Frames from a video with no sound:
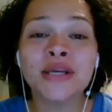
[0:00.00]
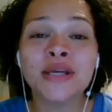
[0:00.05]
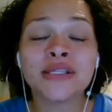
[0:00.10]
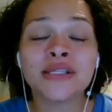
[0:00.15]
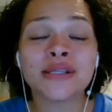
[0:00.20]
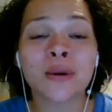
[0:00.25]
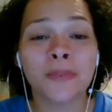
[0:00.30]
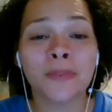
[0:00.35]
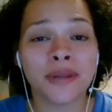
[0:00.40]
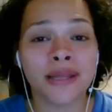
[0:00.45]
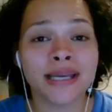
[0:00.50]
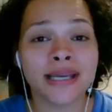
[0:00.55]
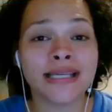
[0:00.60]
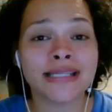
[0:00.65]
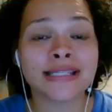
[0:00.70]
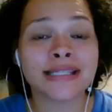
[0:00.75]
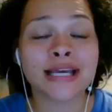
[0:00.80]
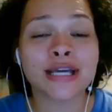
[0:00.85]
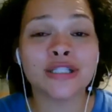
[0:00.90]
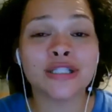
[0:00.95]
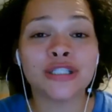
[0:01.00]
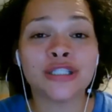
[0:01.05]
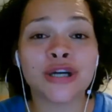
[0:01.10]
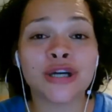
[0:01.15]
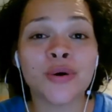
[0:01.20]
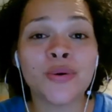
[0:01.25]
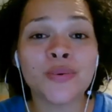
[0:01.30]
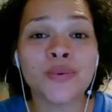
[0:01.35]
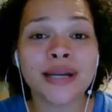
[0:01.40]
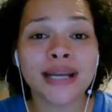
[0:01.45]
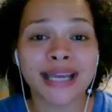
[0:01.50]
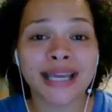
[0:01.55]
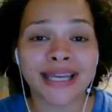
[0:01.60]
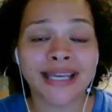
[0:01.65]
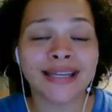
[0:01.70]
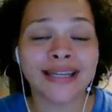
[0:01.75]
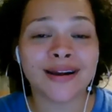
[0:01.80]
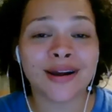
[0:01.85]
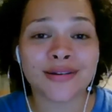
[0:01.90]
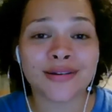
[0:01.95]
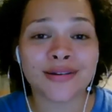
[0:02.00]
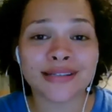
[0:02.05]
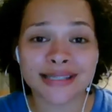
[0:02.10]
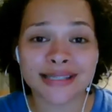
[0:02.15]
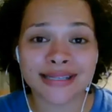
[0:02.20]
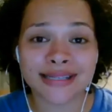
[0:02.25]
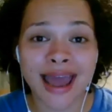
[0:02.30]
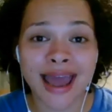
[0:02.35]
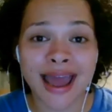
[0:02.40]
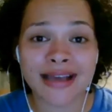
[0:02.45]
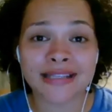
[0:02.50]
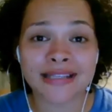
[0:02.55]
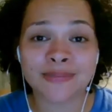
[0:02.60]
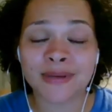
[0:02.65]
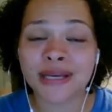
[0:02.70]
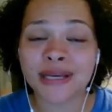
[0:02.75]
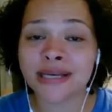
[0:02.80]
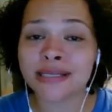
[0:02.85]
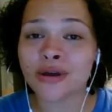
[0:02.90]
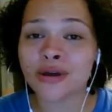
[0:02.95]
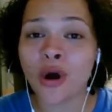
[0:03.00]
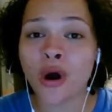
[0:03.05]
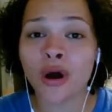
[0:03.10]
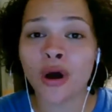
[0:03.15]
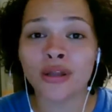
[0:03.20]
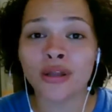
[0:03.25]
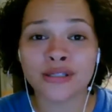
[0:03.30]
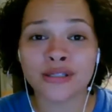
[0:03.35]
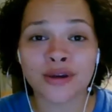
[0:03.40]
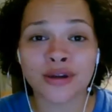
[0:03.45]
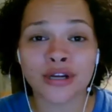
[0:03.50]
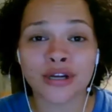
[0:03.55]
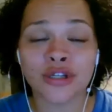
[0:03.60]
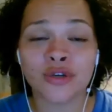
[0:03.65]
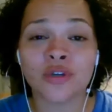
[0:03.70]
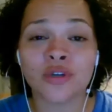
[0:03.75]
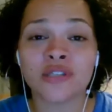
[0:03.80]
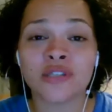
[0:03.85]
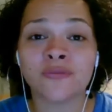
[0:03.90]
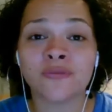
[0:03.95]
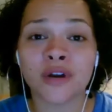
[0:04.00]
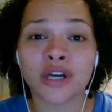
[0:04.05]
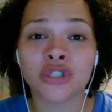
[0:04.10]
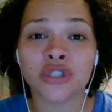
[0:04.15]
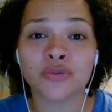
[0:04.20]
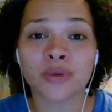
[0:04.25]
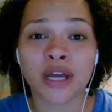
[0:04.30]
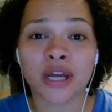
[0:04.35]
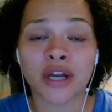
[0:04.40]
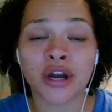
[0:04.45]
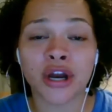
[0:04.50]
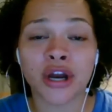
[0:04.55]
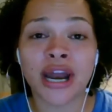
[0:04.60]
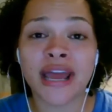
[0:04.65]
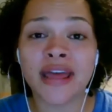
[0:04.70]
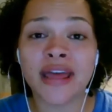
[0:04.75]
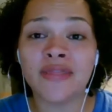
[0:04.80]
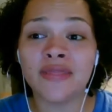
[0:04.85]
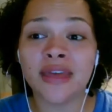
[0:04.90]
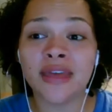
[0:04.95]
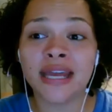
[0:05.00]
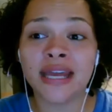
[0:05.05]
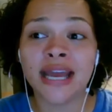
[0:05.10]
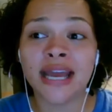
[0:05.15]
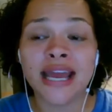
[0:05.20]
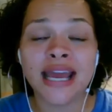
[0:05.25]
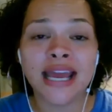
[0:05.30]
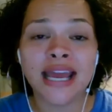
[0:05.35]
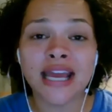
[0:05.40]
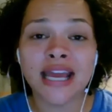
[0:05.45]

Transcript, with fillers: so please don't eat her snacks because all it's going to do is frustrate her and then